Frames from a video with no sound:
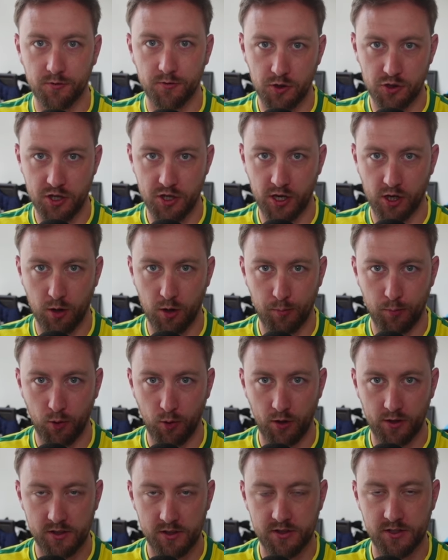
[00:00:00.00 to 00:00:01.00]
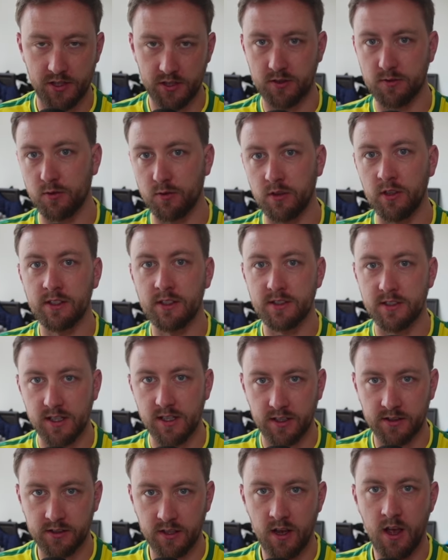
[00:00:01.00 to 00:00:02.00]
Jacob Bryan, the
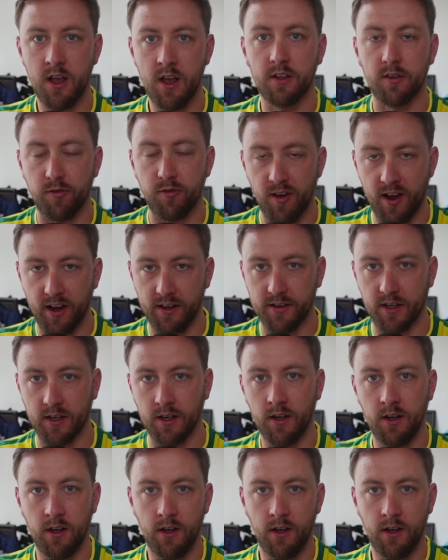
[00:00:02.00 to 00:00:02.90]
6'6" defender.